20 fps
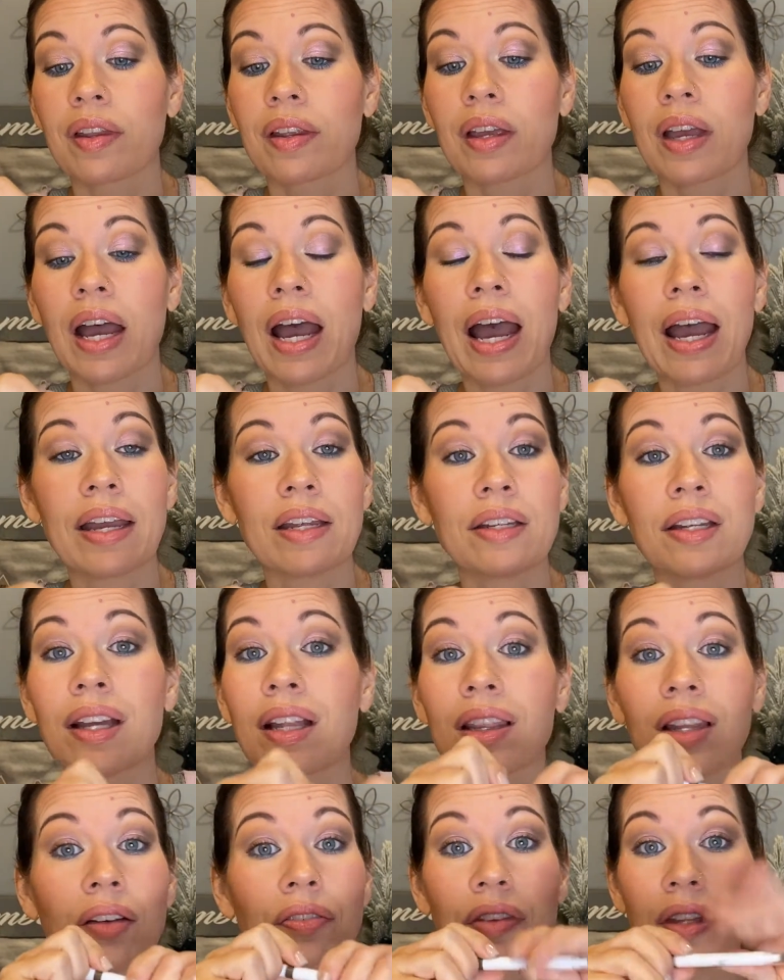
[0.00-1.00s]
I
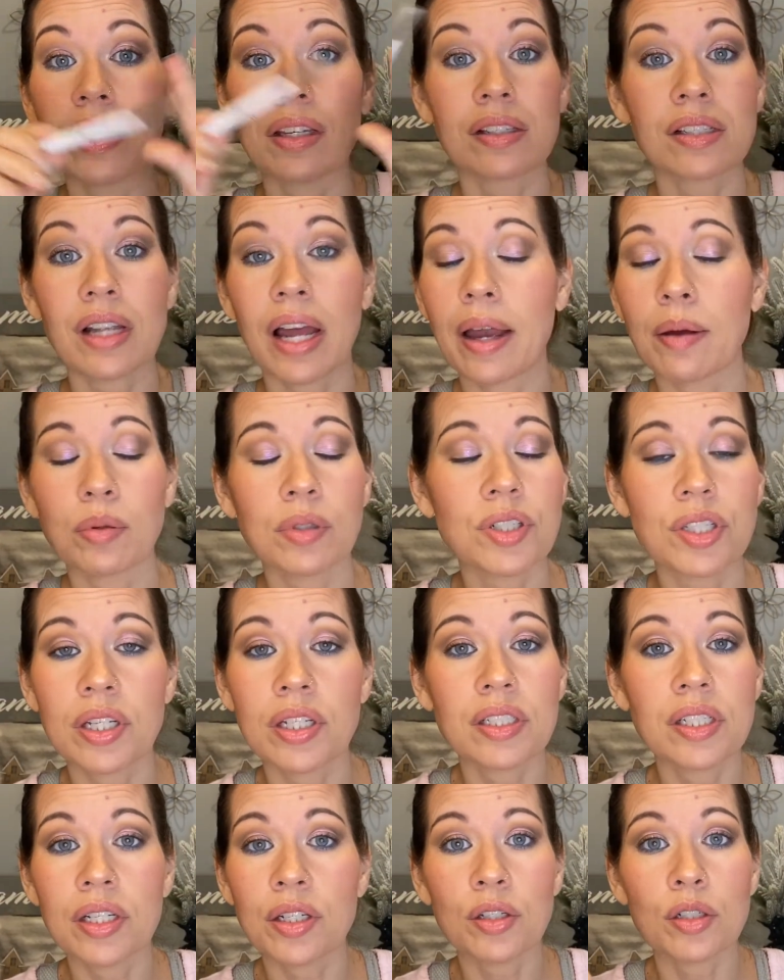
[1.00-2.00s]
love these. I will just
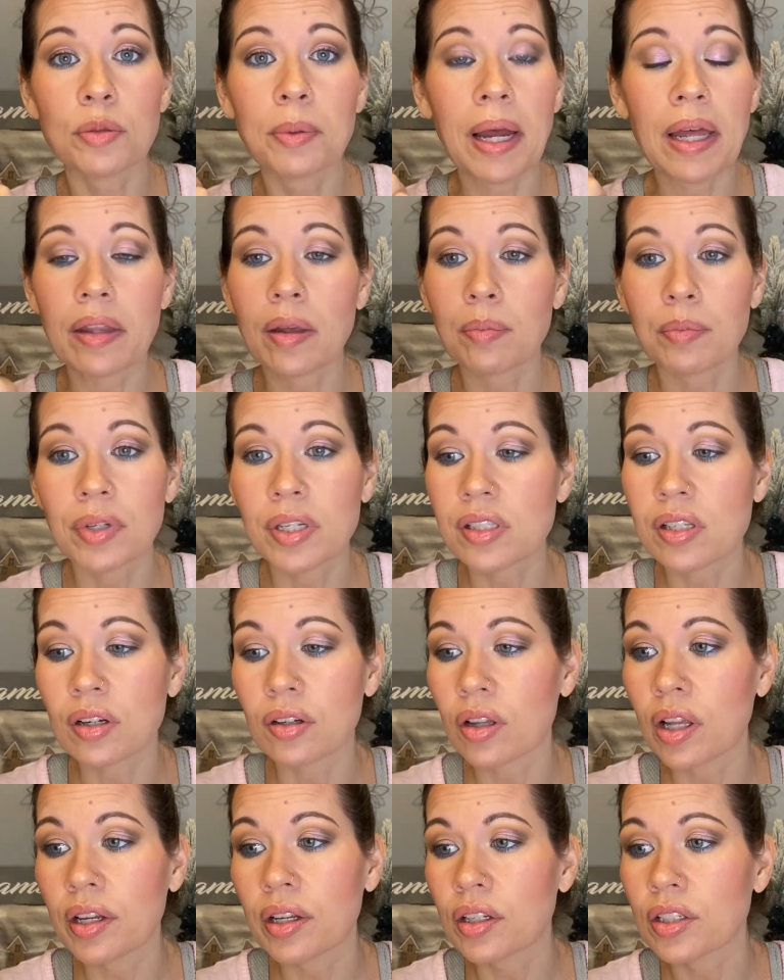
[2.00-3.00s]
continue to buy them because they're
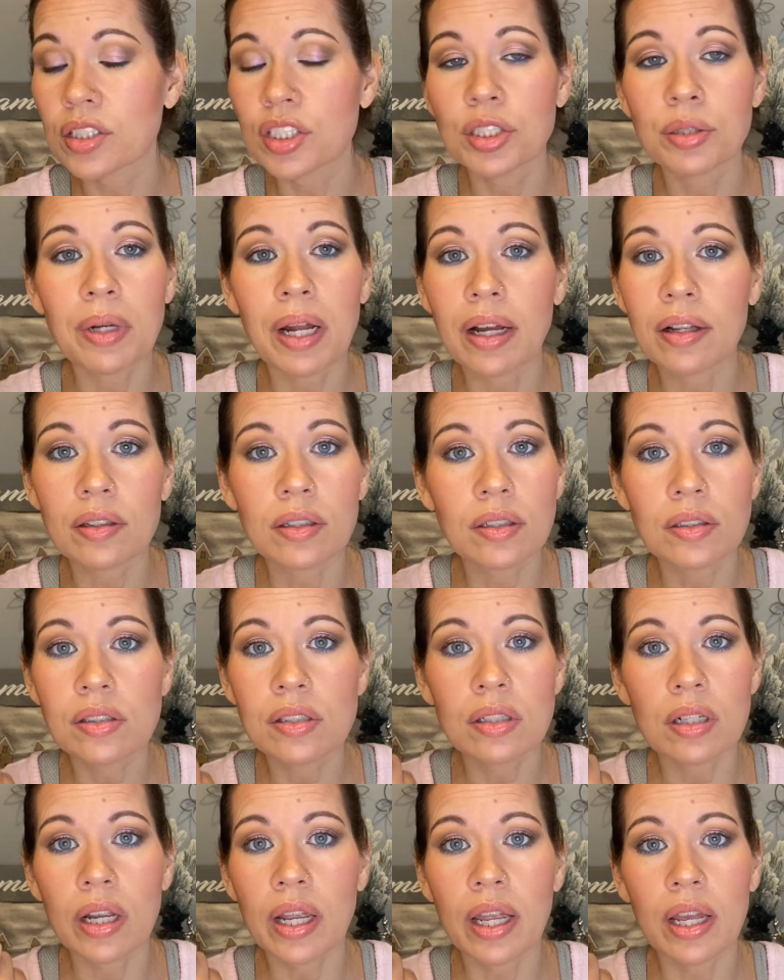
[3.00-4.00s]
like $2.
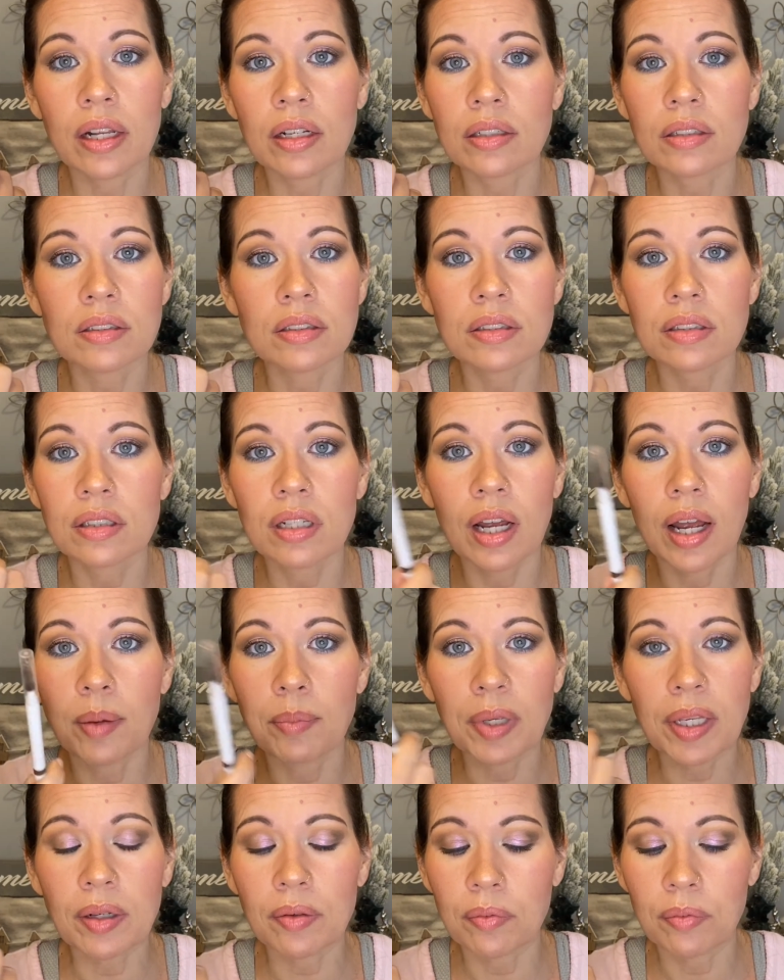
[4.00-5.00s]
And I
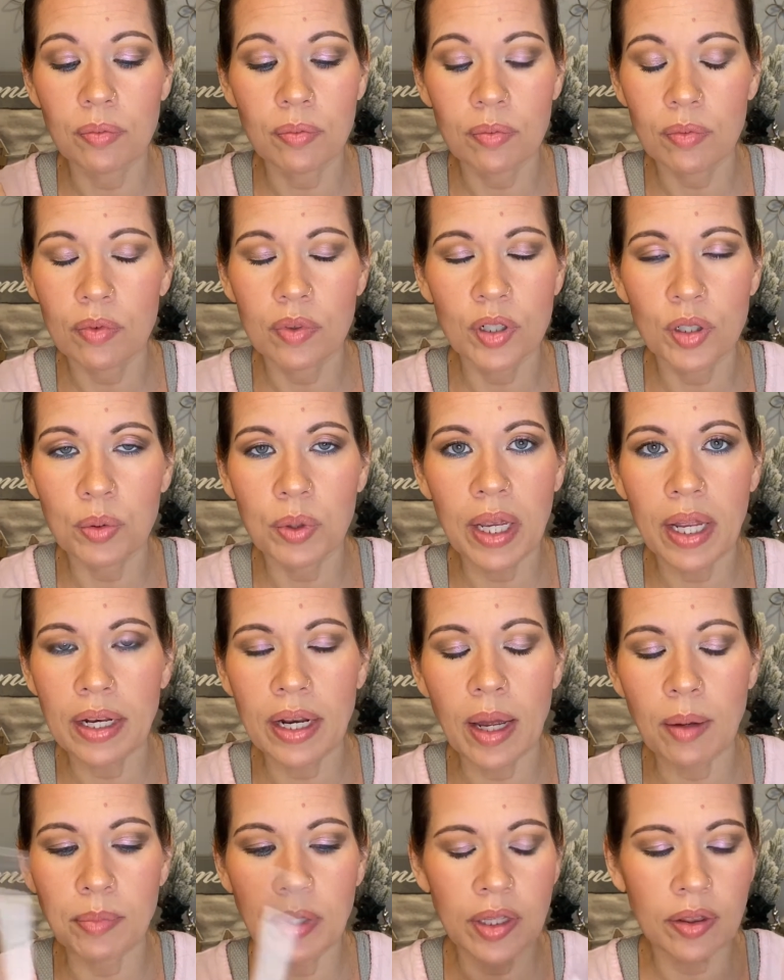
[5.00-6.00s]
mean, you cannot
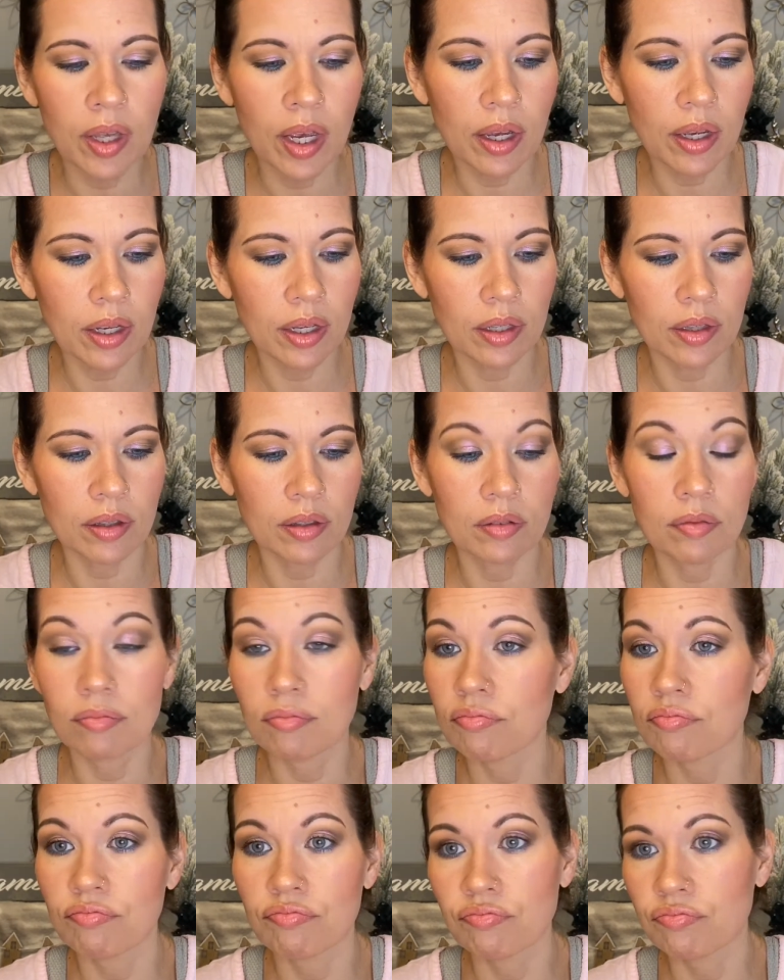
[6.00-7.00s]
beat that. And
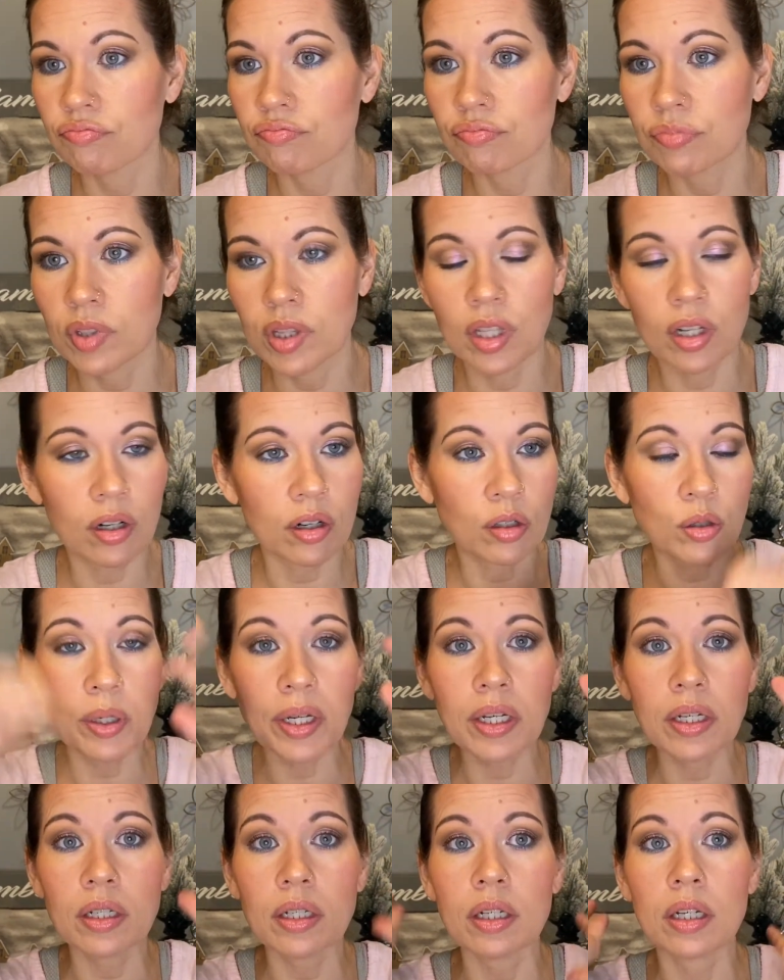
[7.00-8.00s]
they're quick
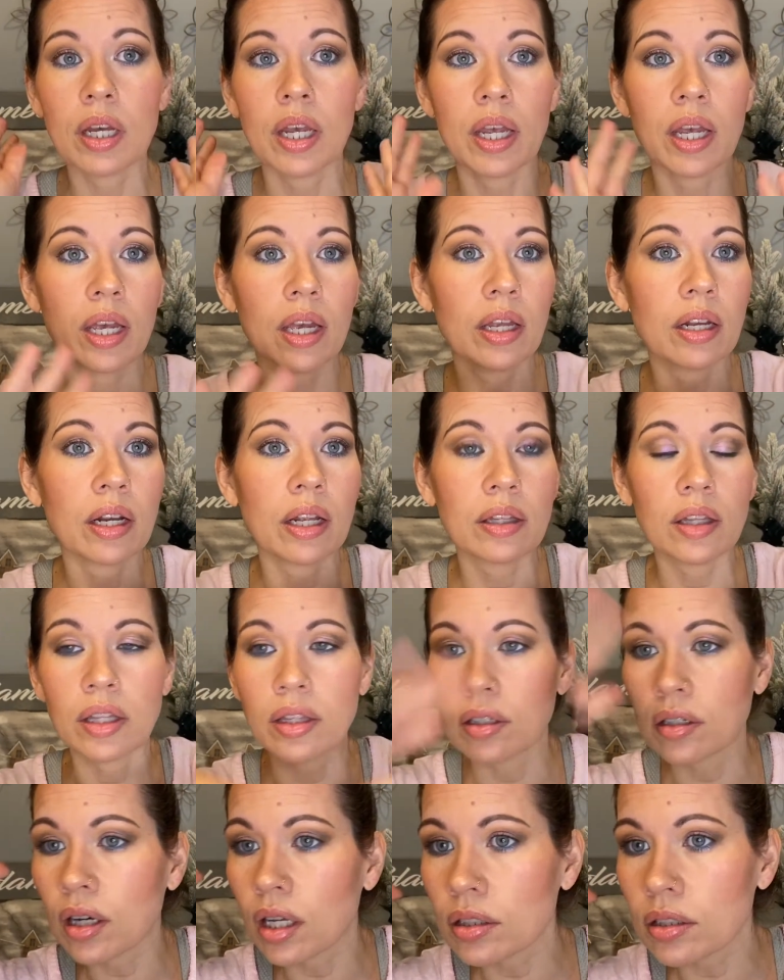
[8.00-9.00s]
and I like the
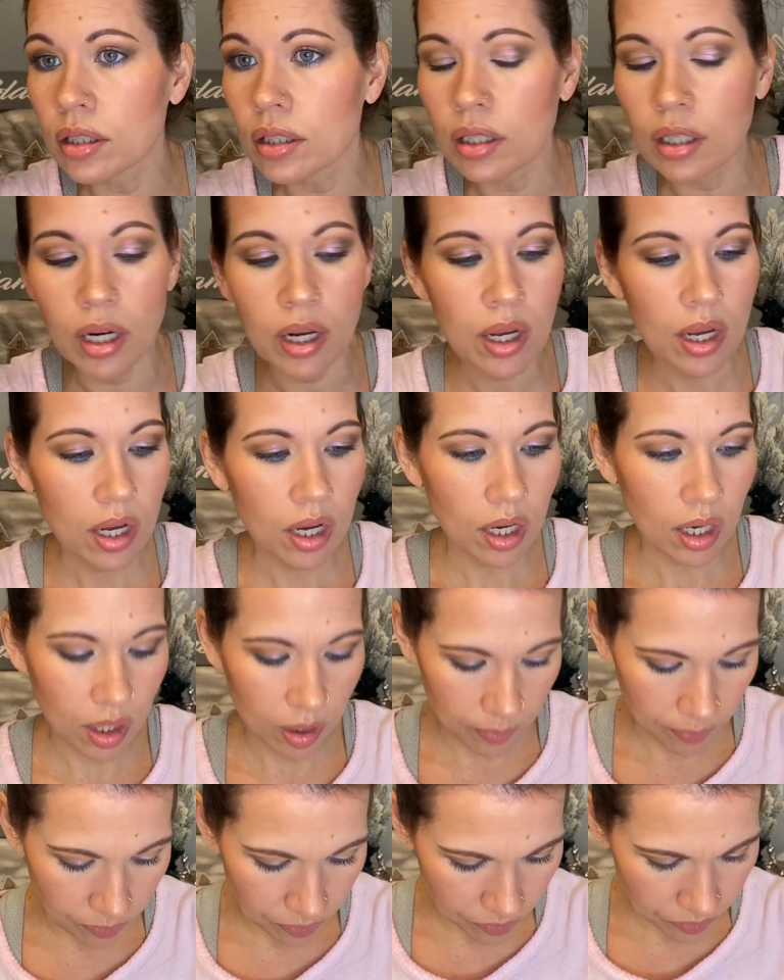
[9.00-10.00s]
color.
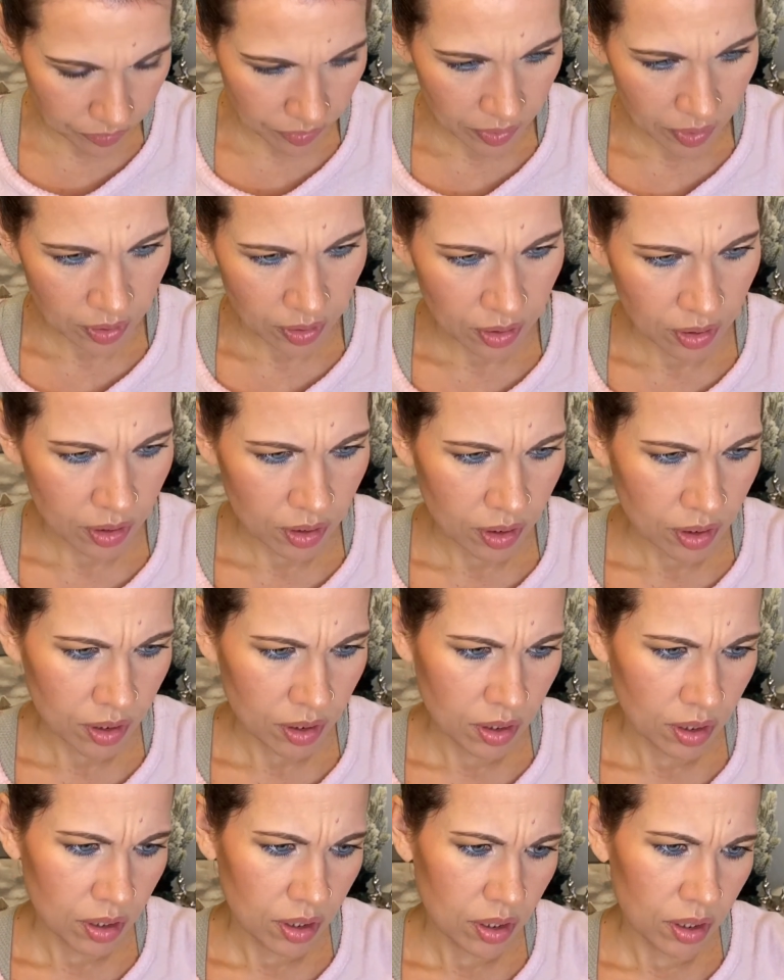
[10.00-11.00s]

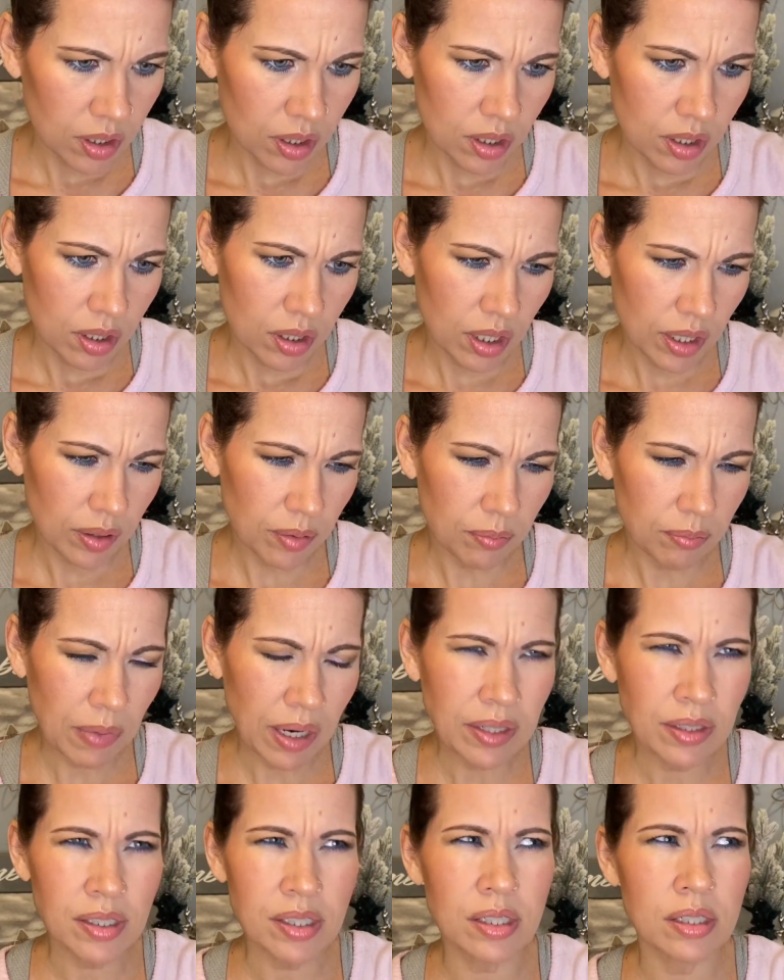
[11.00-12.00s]

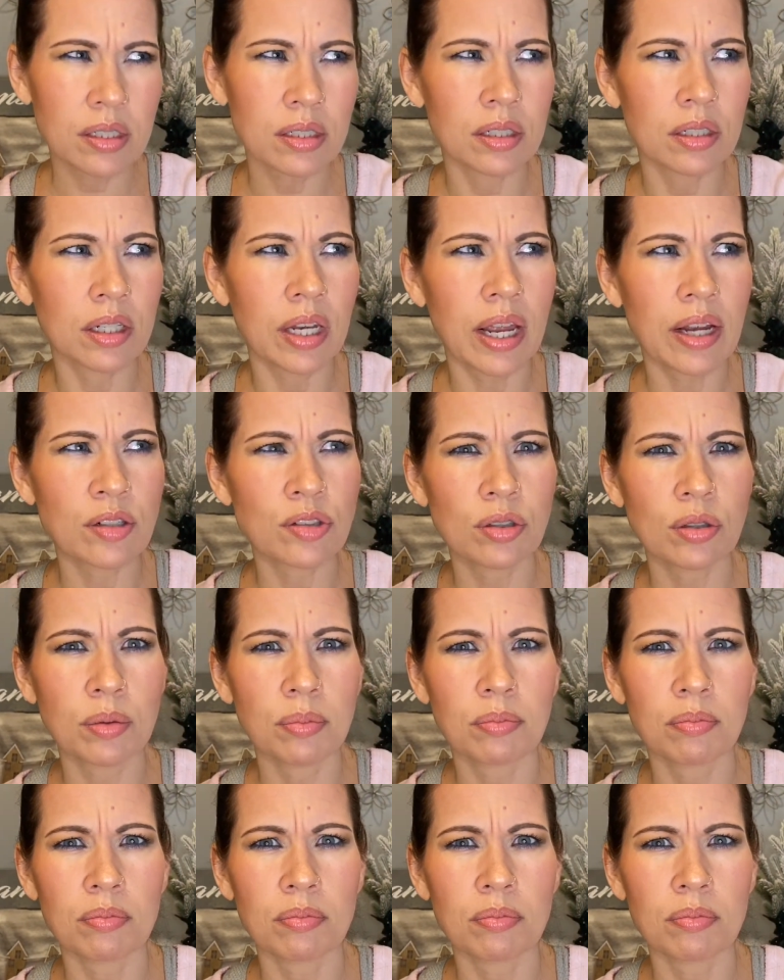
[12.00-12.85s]
Mine's neutral